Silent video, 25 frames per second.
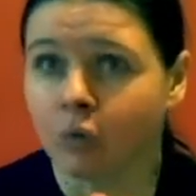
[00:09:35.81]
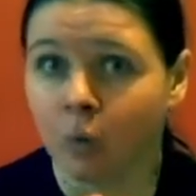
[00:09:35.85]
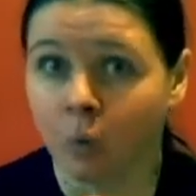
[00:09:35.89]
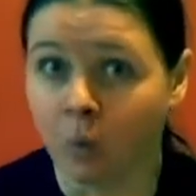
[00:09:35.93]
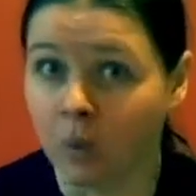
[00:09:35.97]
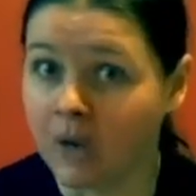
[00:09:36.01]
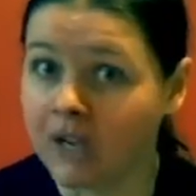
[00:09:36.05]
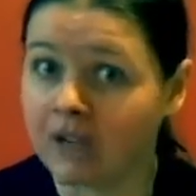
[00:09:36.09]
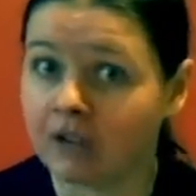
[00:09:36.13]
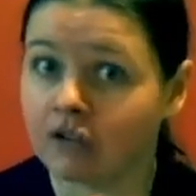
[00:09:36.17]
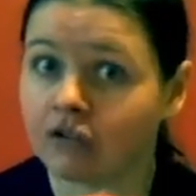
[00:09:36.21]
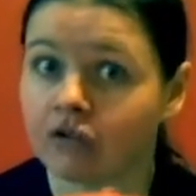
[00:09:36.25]

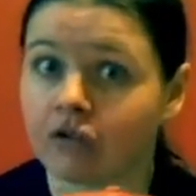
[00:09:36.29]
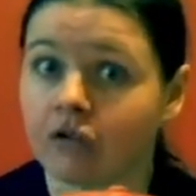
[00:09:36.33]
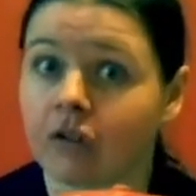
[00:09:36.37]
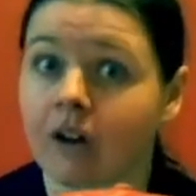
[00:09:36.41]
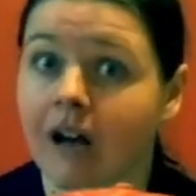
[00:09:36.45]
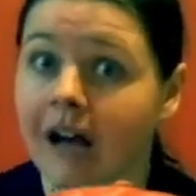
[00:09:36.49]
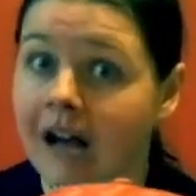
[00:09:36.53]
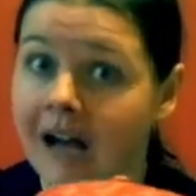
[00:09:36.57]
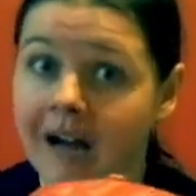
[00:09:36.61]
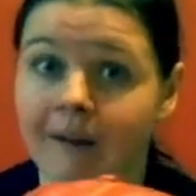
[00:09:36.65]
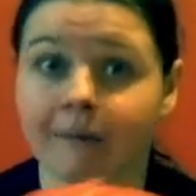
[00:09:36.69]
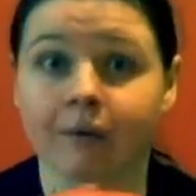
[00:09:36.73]
Wish
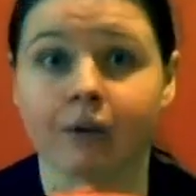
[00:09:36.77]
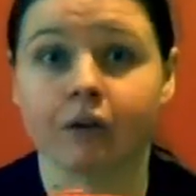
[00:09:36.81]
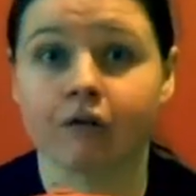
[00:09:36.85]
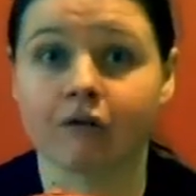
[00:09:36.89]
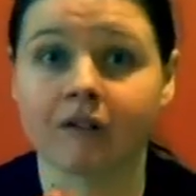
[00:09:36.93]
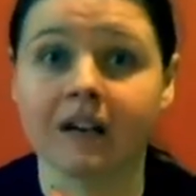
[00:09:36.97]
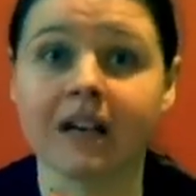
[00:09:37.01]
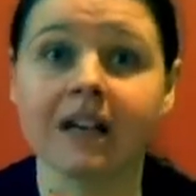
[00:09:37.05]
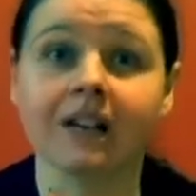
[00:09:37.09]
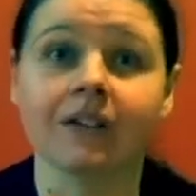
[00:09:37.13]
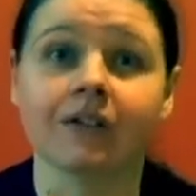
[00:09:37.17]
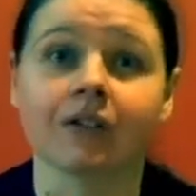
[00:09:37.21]
have
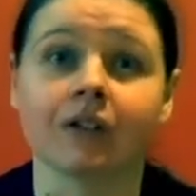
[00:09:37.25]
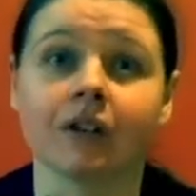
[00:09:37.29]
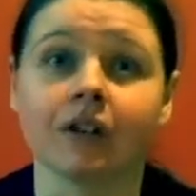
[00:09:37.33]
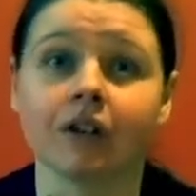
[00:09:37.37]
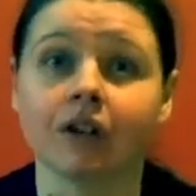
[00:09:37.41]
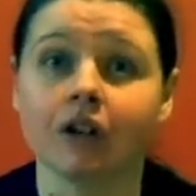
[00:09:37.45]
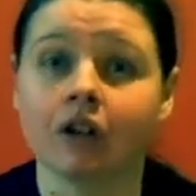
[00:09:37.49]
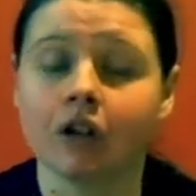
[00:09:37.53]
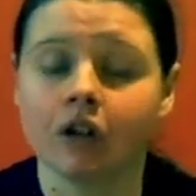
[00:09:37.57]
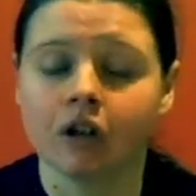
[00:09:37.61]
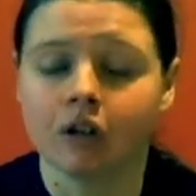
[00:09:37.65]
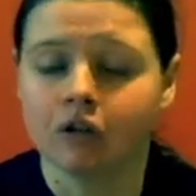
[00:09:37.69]

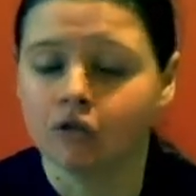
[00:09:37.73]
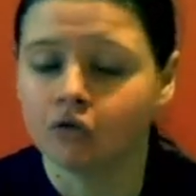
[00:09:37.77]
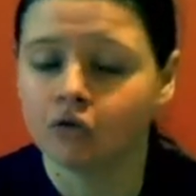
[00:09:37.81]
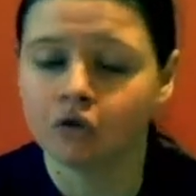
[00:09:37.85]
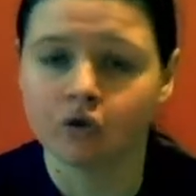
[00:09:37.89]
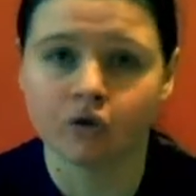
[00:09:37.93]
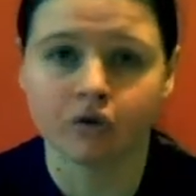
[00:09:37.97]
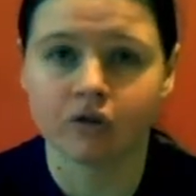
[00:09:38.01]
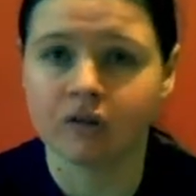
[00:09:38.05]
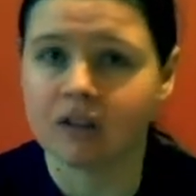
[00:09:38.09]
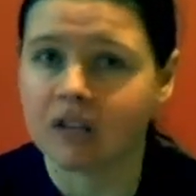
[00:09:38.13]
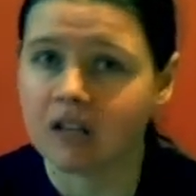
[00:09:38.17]
created
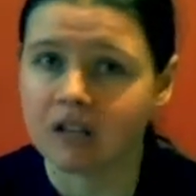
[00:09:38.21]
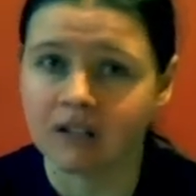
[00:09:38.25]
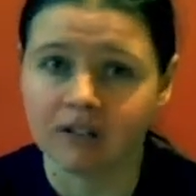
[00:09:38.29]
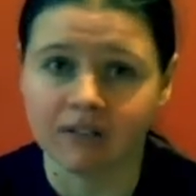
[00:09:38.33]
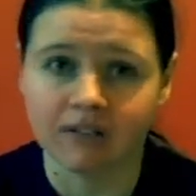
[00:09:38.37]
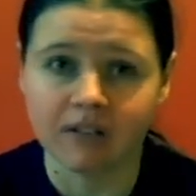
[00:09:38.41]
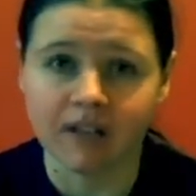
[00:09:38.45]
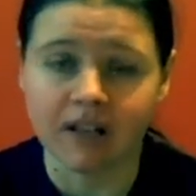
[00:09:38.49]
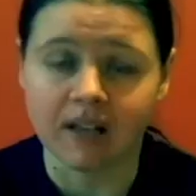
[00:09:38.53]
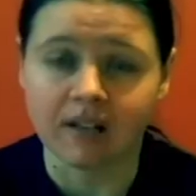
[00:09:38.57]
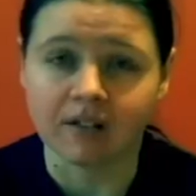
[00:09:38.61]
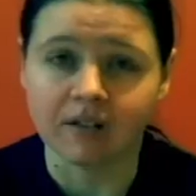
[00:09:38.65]
doesn't
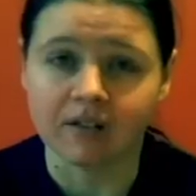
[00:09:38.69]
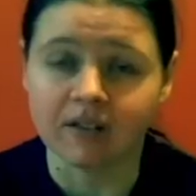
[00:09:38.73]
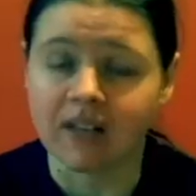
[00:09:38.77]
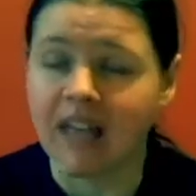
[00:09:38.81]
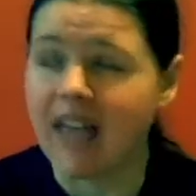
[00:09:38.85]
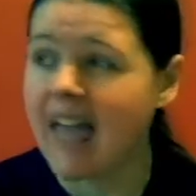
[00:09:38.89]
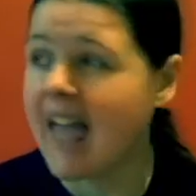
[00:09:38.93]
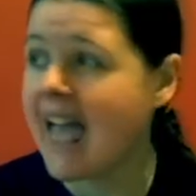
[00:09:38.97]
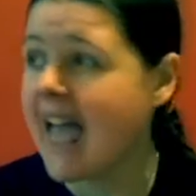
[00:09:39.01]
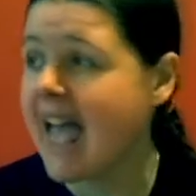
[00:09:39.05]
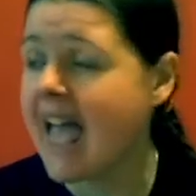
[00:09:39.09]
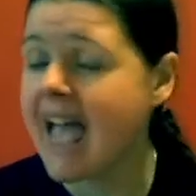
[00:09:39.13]
exist
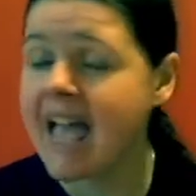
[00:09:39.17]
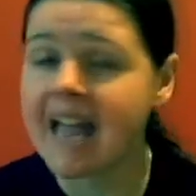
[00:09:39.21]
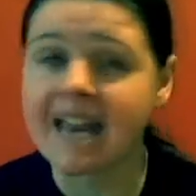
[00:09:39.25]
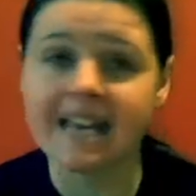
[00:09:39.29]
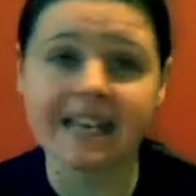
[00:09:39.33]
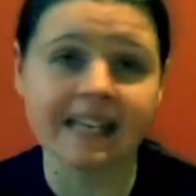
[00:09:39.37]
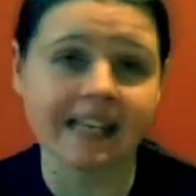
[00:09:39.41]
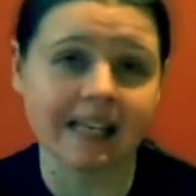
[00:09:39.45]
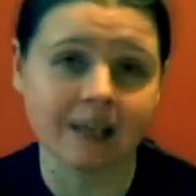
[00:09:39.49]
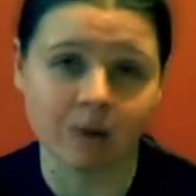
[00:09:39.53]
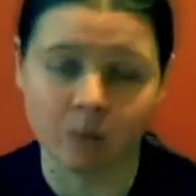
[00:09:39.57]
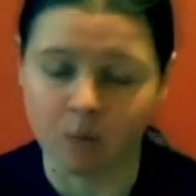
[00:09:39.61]

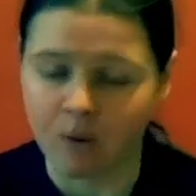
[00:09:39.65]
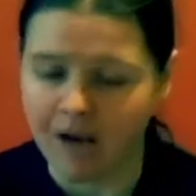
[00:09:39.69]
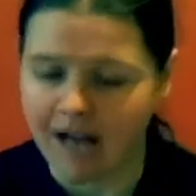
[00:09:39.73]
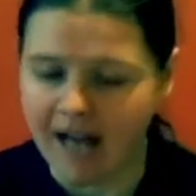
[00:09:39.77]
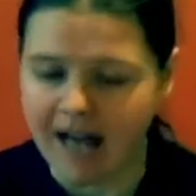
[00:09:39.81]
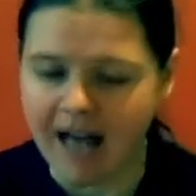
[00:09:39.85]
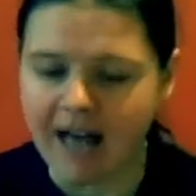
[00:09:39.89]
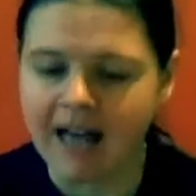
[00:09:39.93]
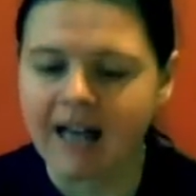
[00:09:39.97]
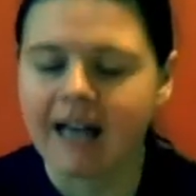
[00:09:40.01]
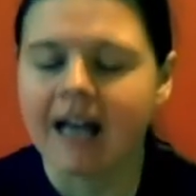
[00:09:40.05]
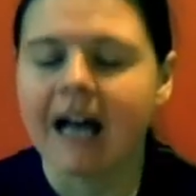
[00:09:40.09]

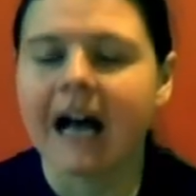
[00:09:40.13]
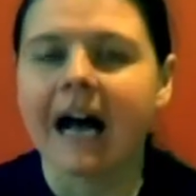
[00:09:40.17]
anywhere.